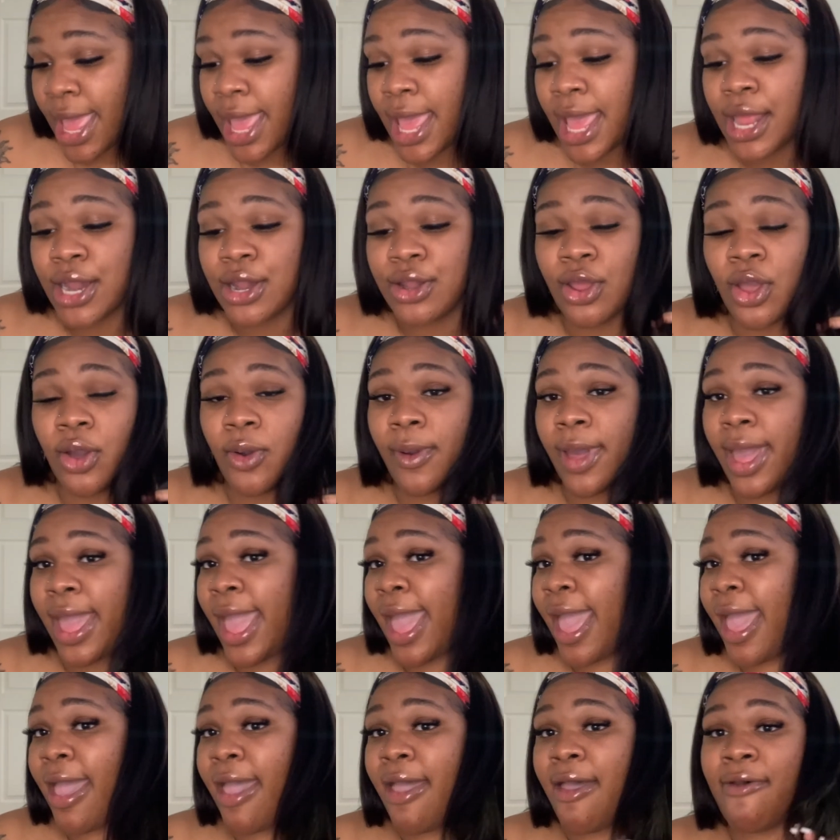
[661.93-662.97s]
don't
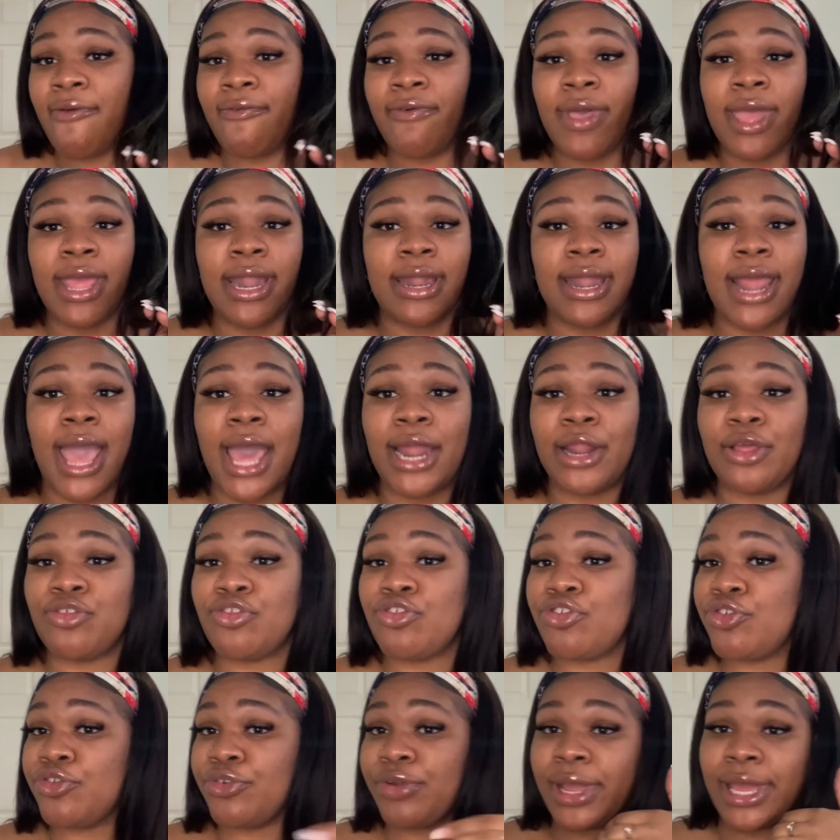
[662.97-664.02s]
have not a
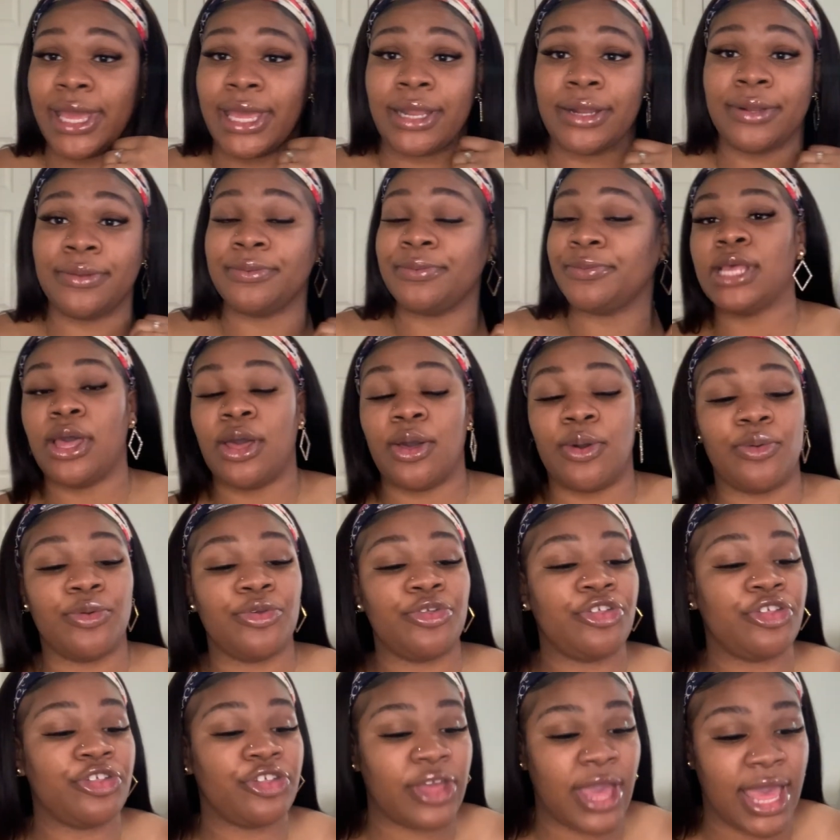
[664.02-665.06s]
strand. Oh,
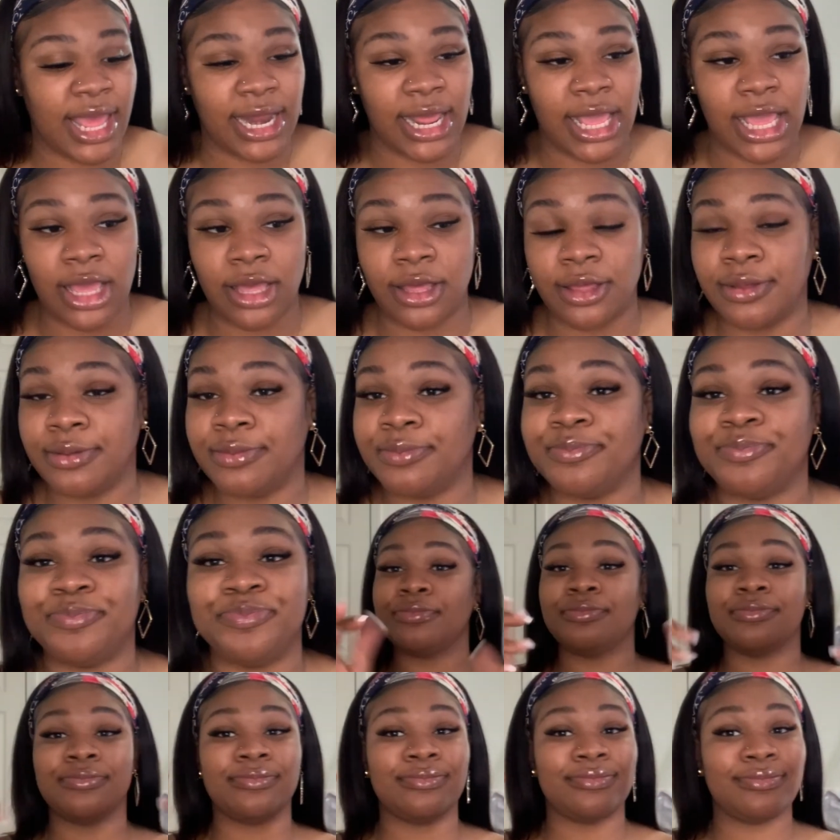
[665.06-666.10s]
shedding.
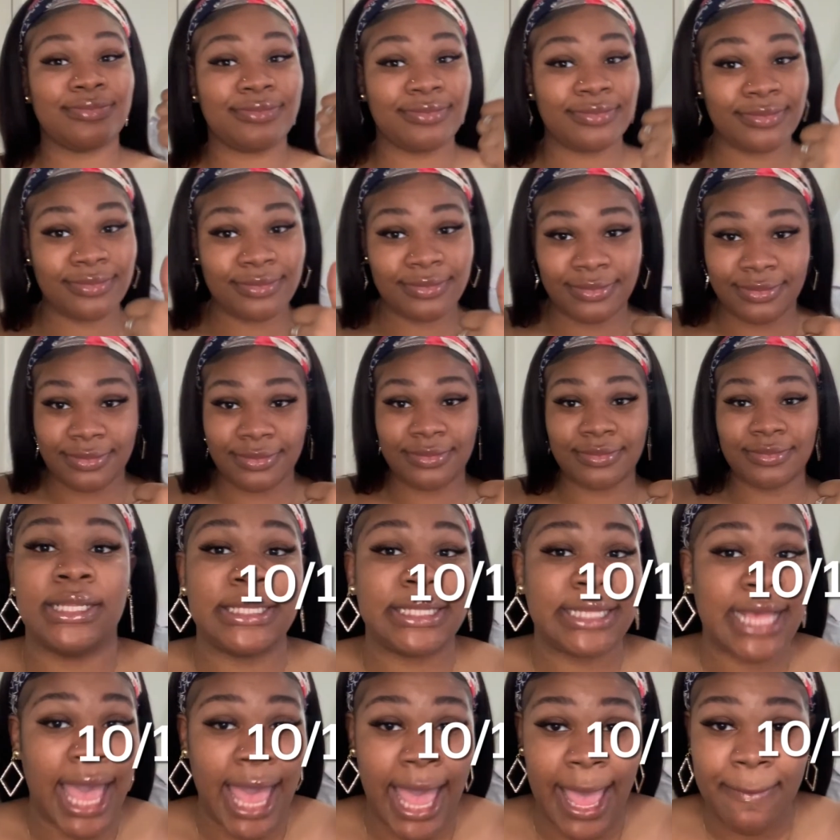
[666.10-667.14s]

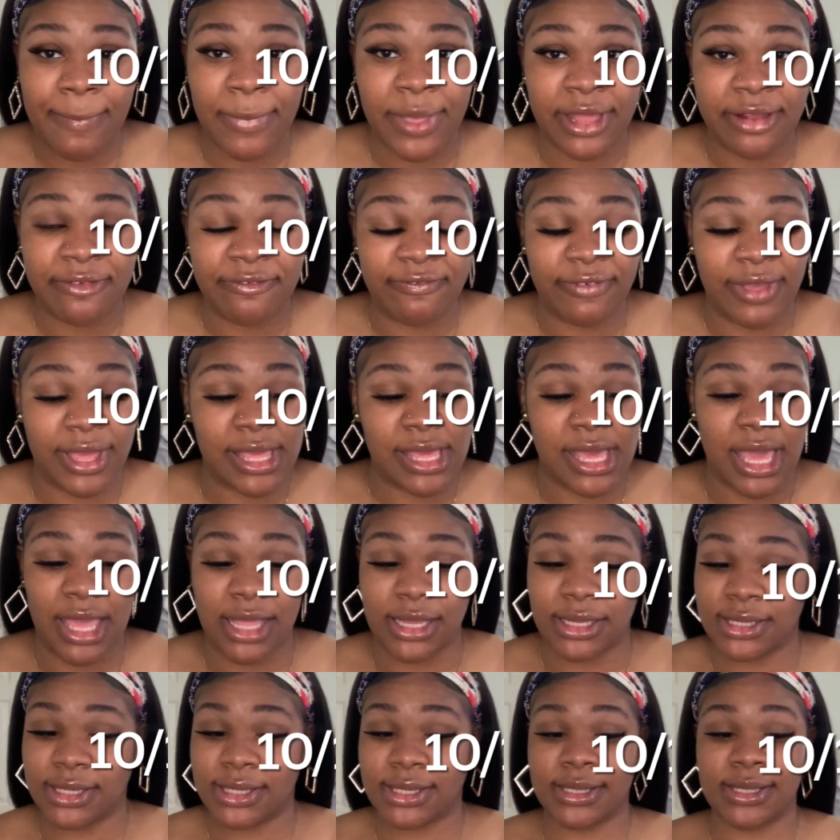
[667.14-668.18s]
Time
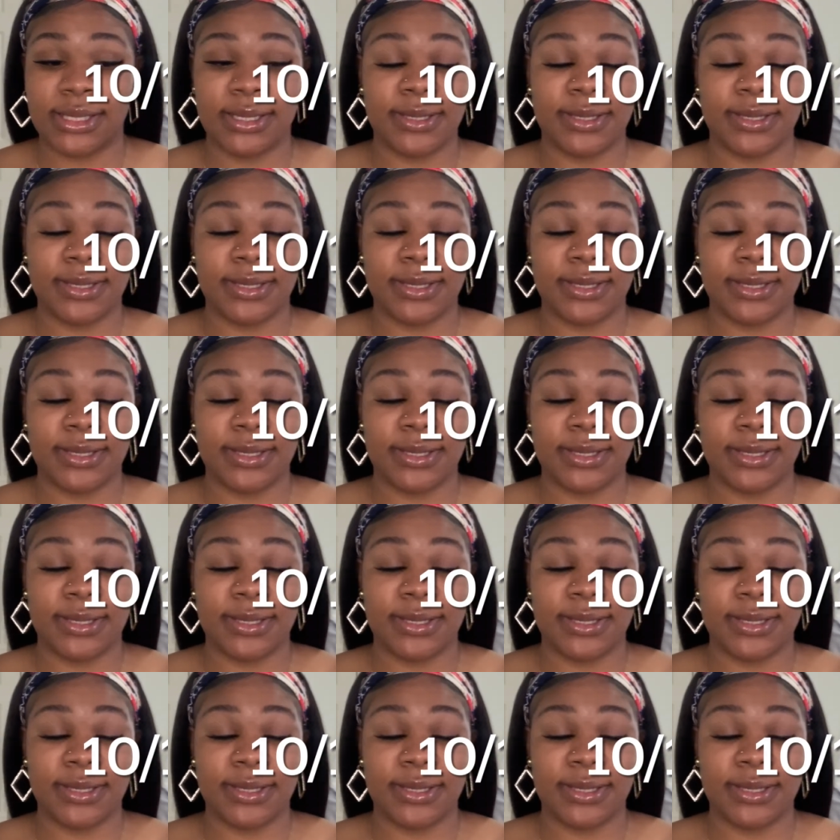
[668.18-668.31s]
convenience.